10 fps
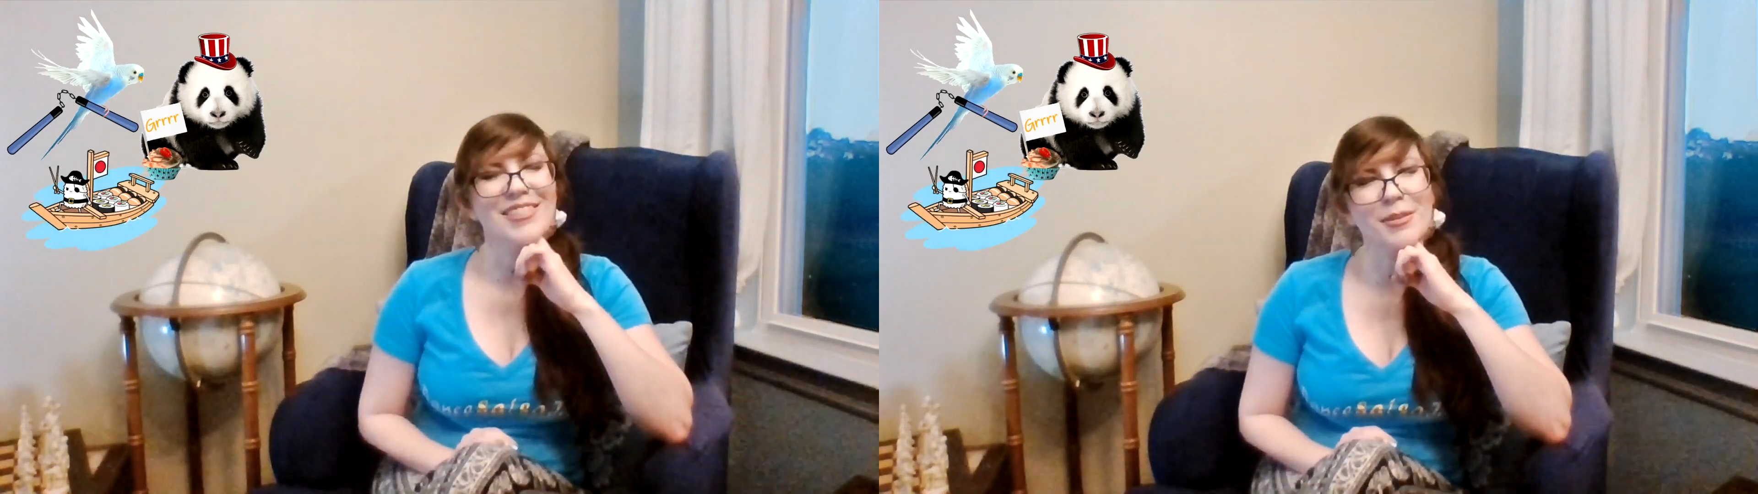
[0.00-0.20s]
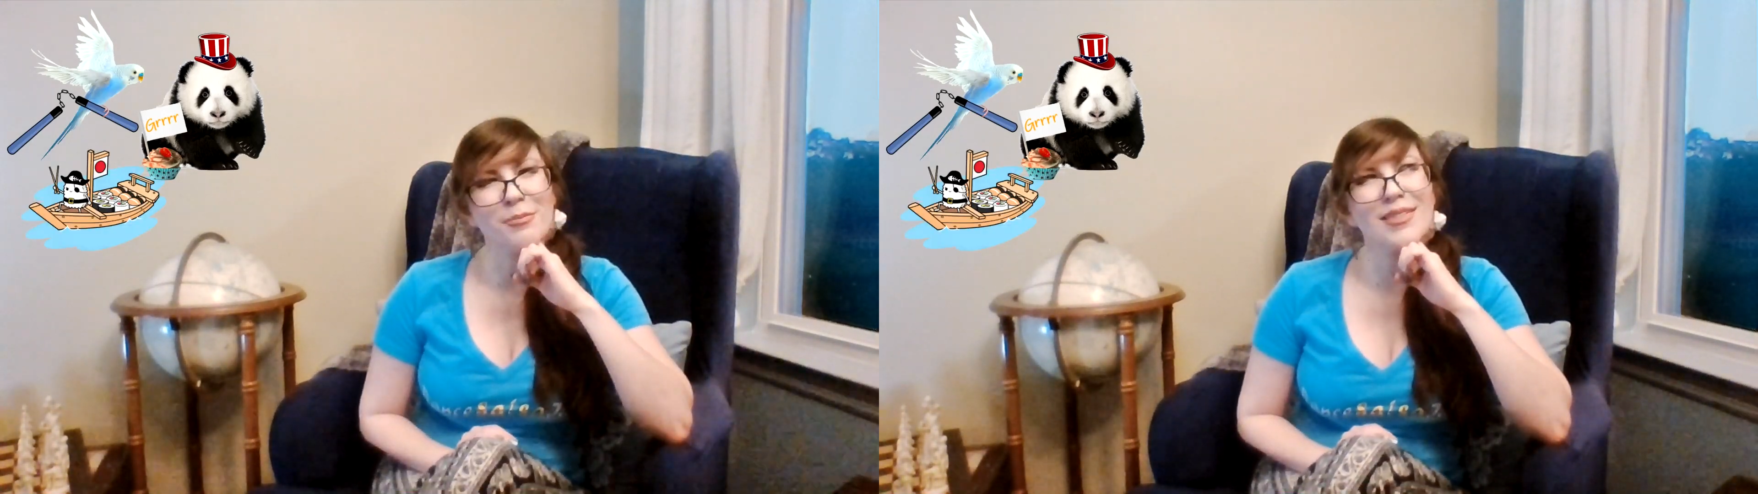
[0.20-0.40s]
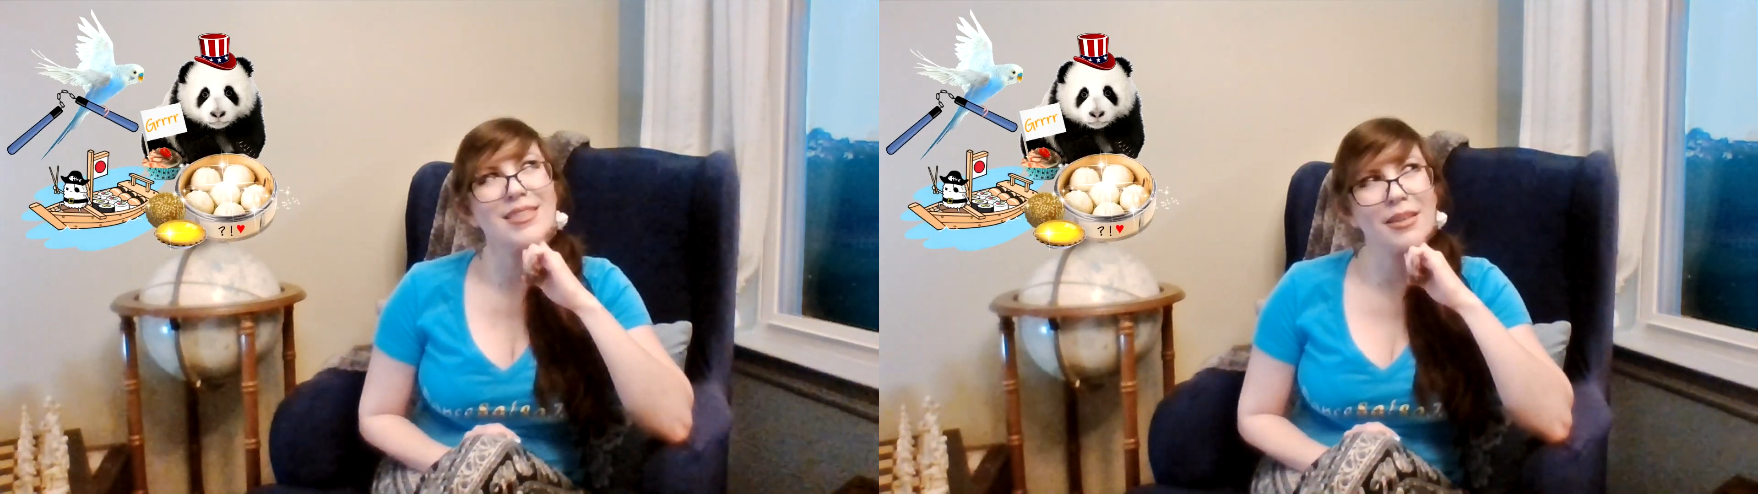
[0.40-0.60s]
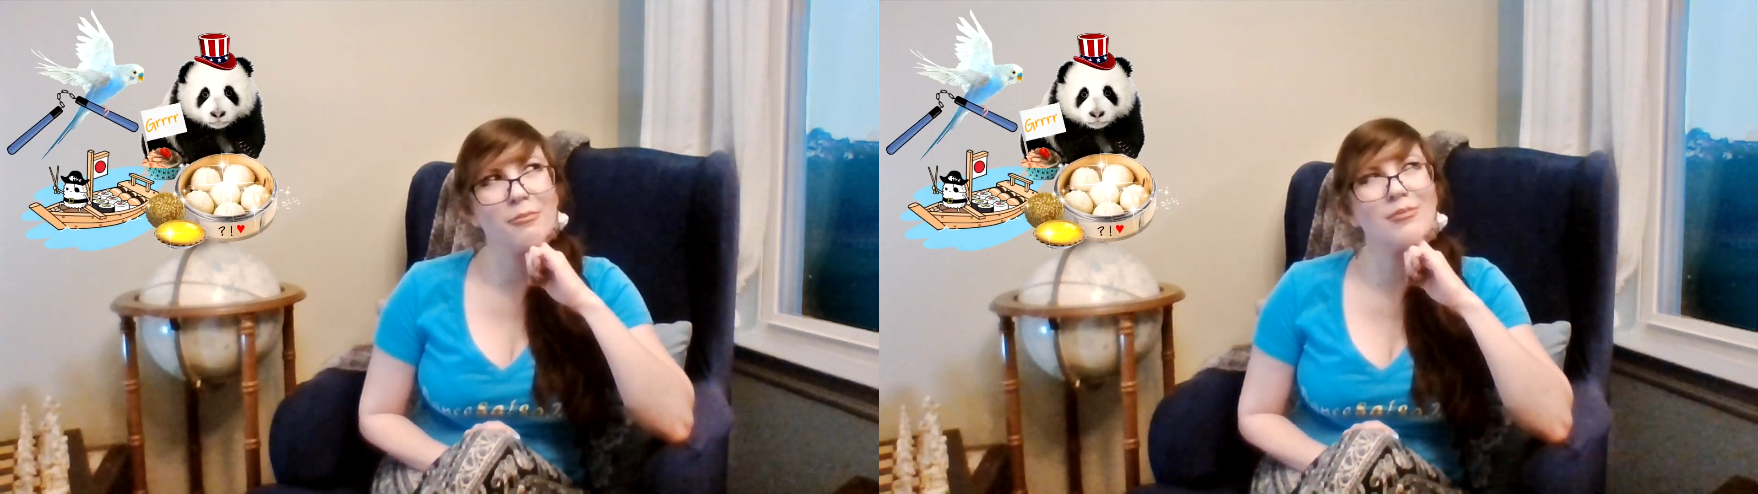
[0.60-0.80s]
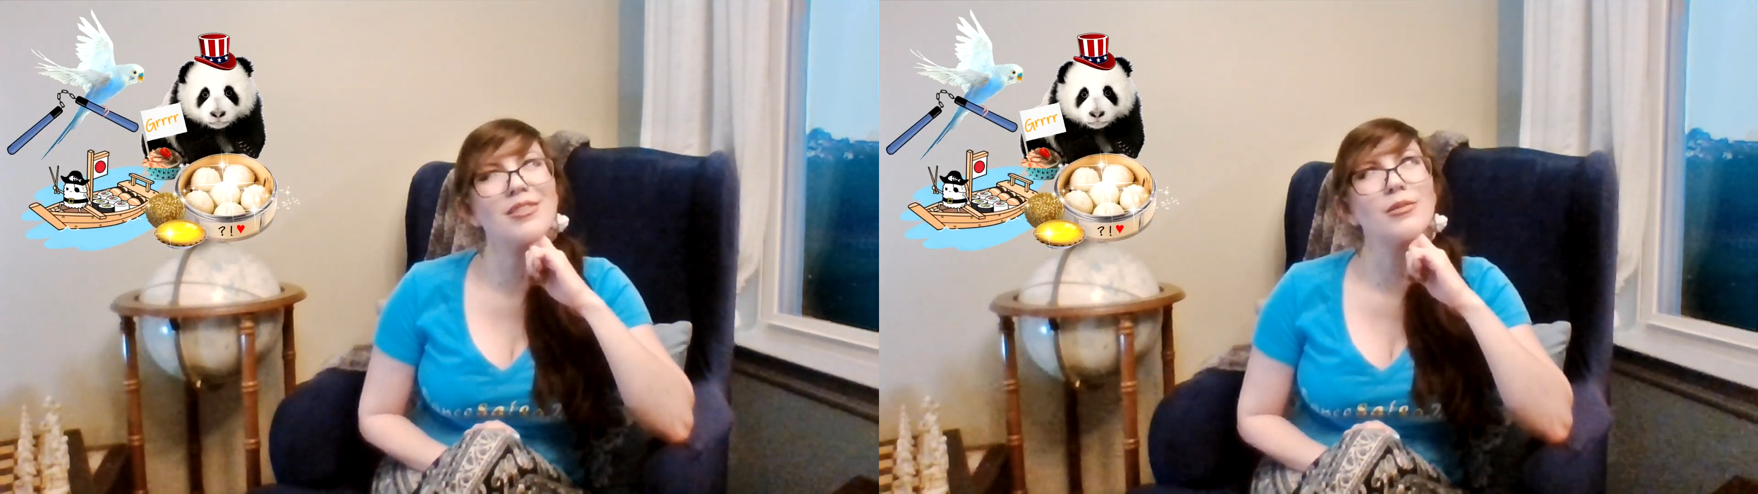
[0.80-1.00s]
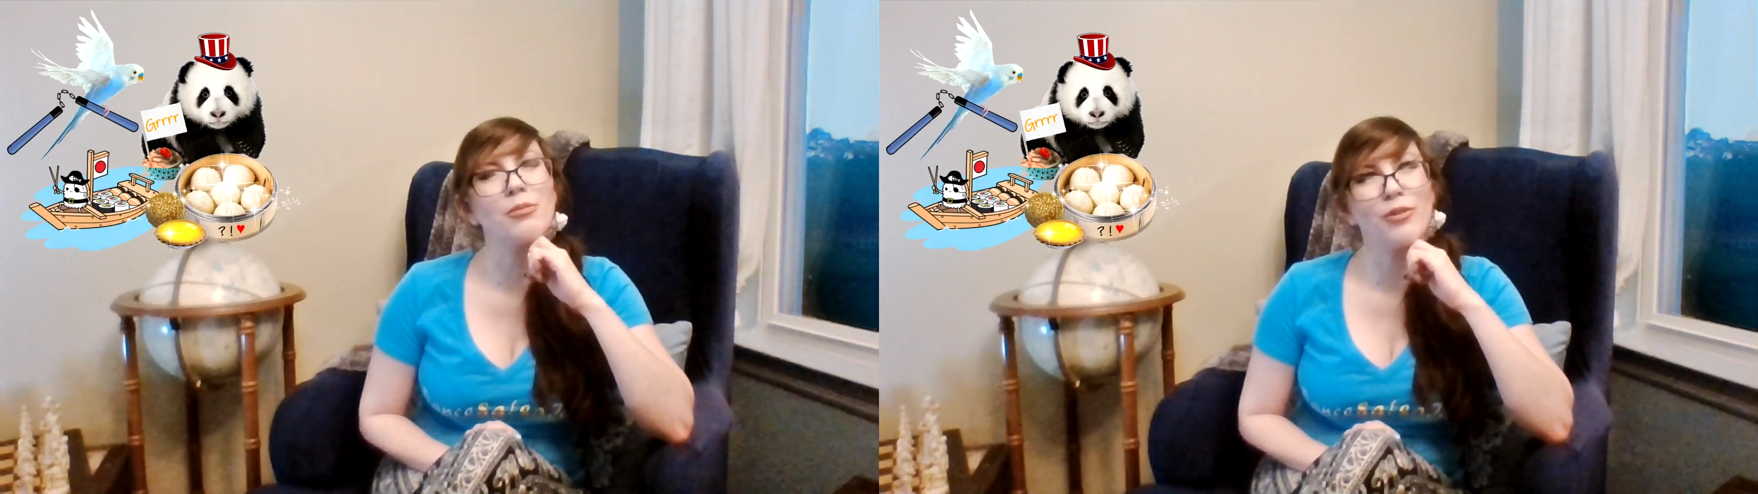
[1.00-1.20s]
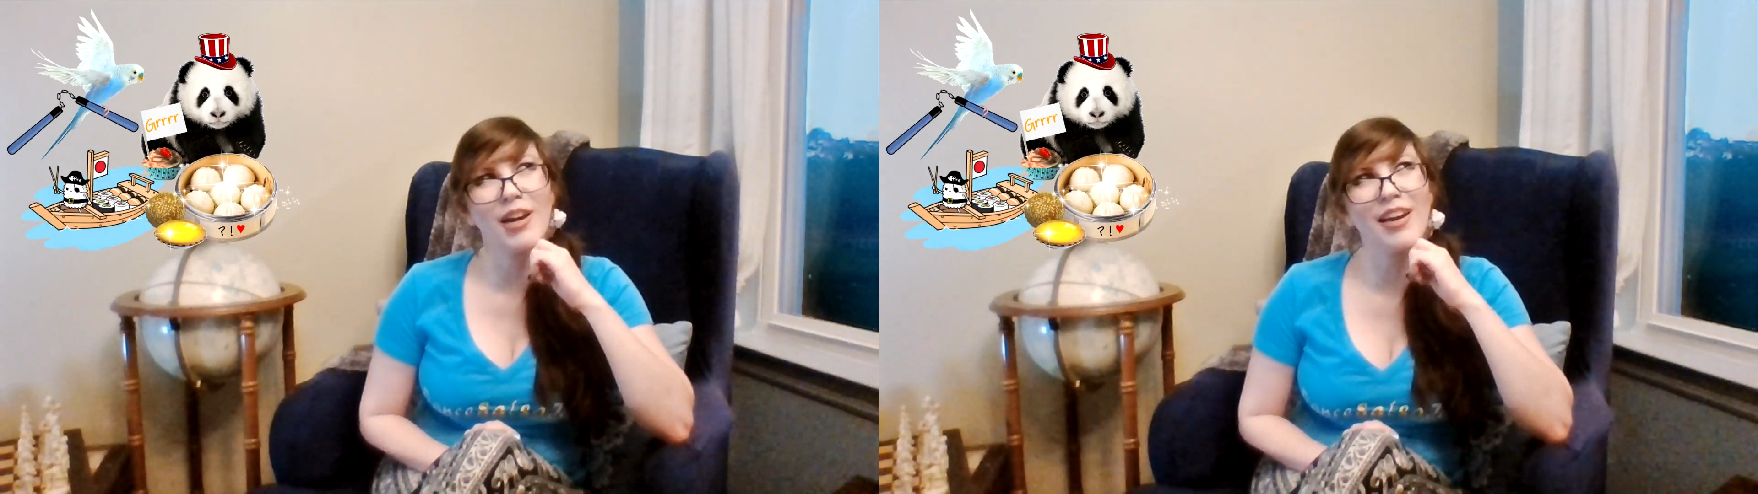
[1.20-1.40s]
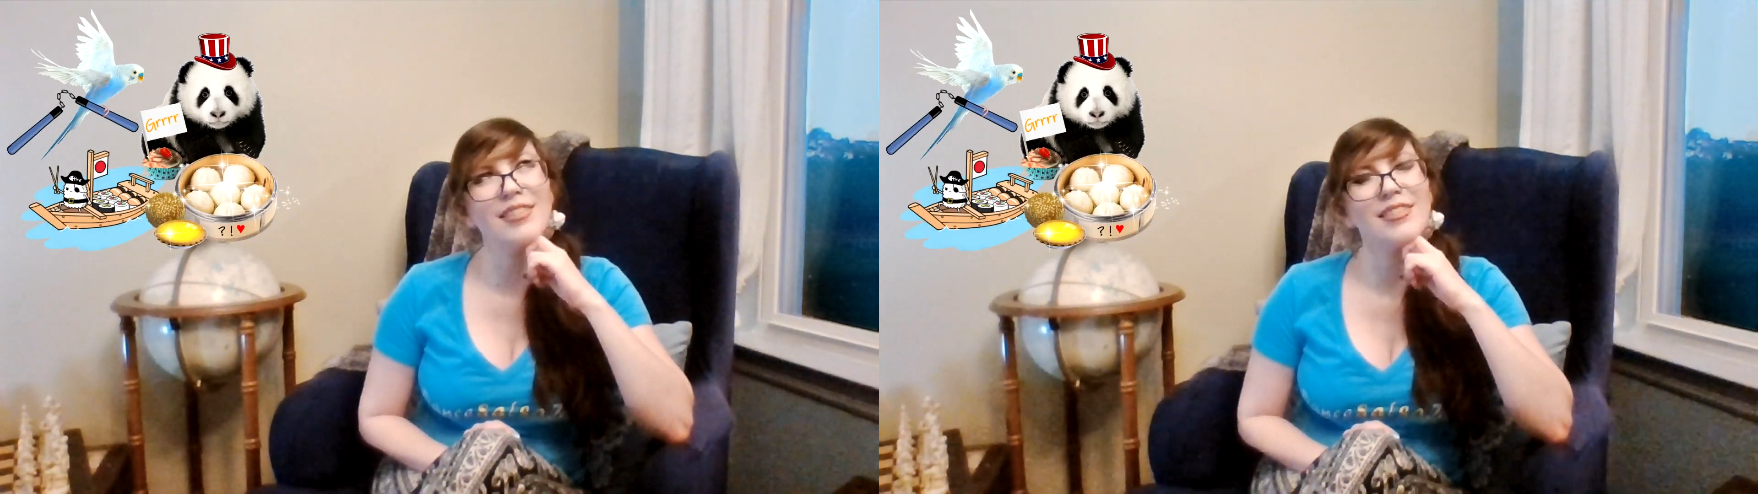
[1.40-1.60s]
dim sum
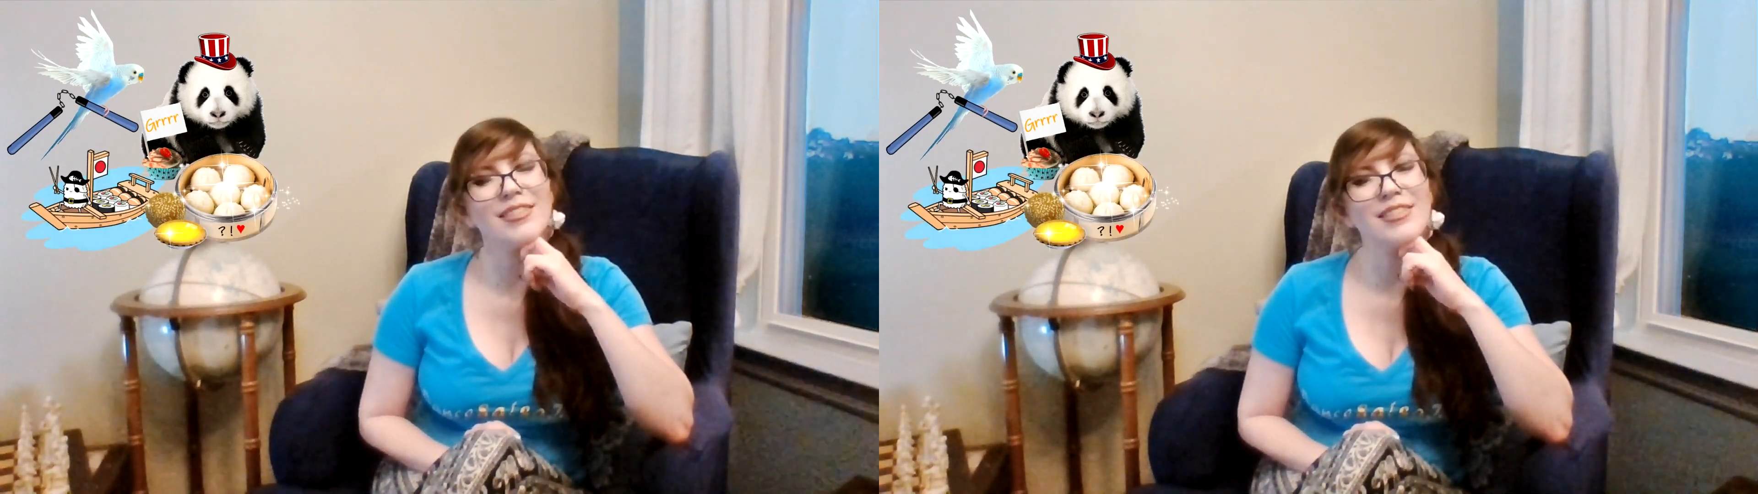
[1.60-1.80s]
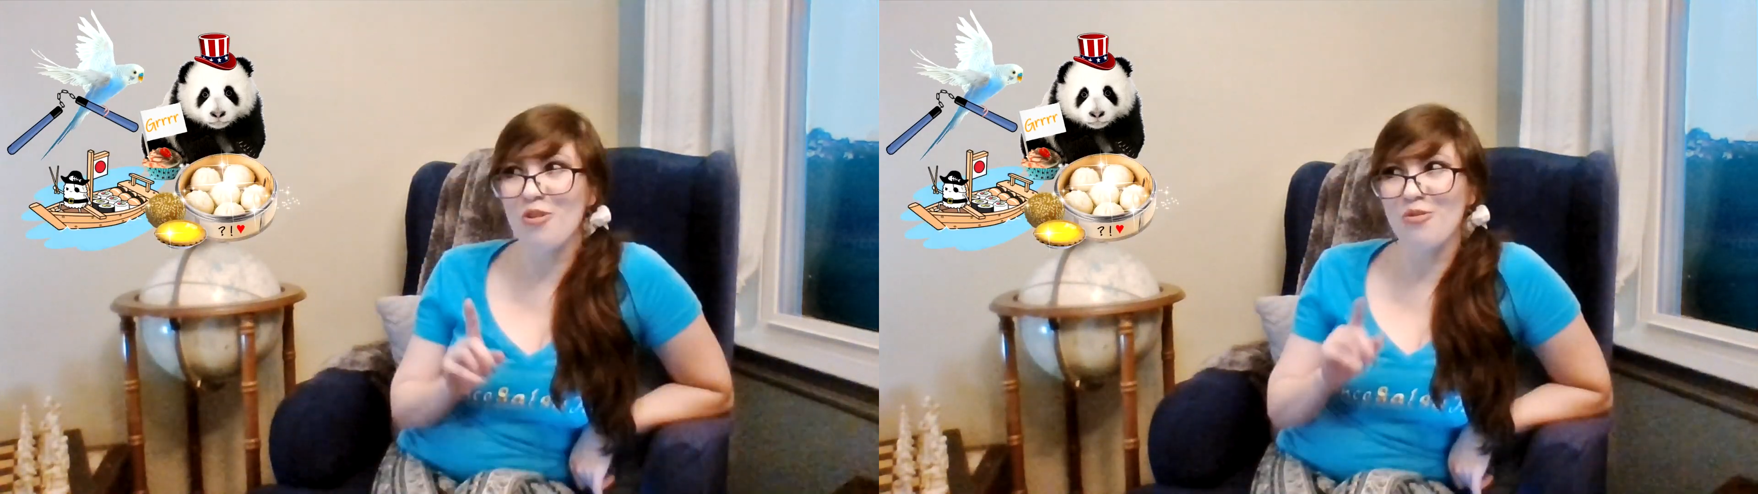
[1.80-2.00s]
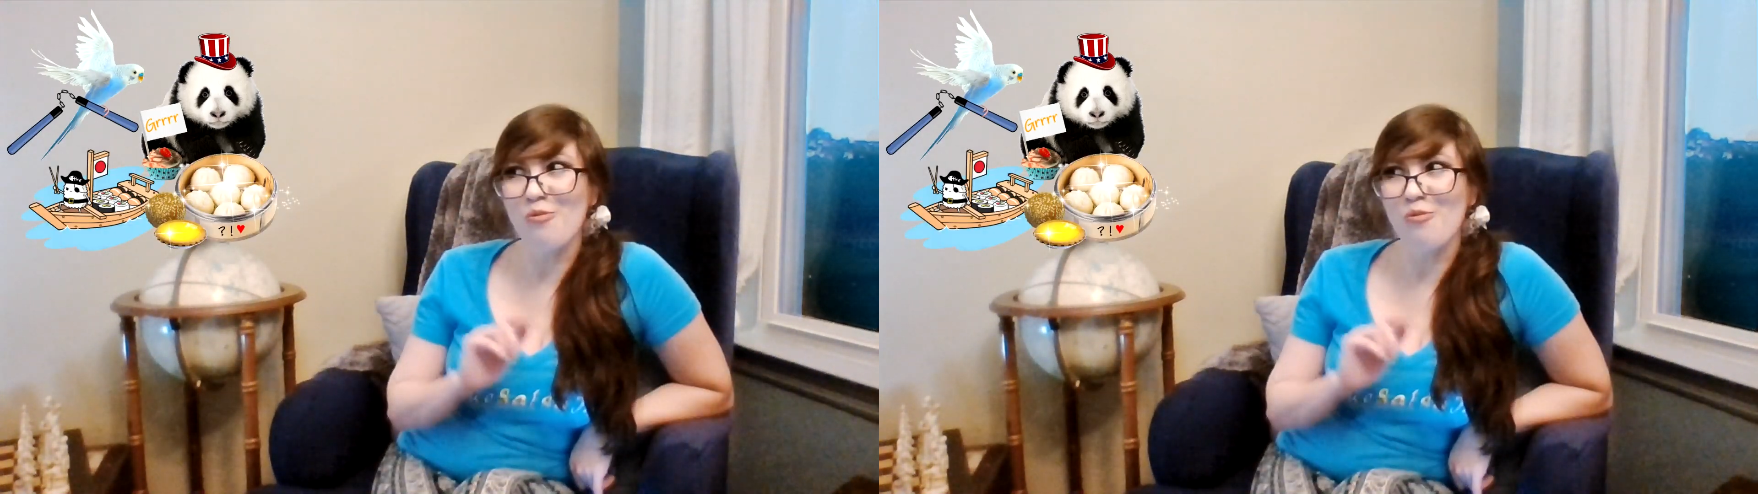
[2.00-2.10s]
surprise,